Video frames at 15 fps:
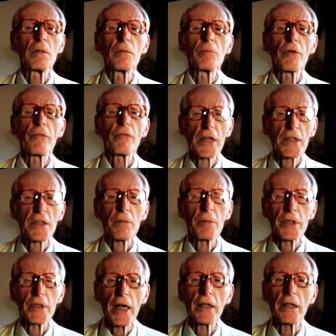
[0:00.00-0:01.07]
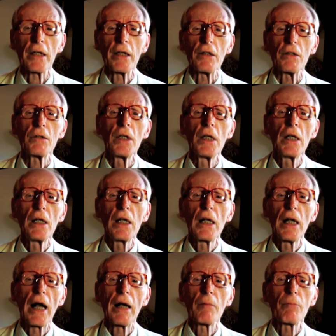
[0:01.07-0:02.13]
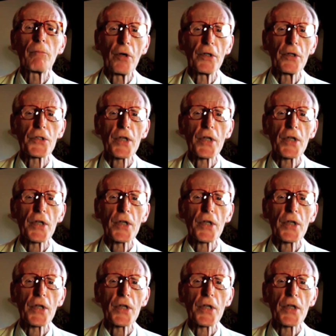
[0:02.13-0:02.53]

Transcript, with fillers: Professor Buteyko points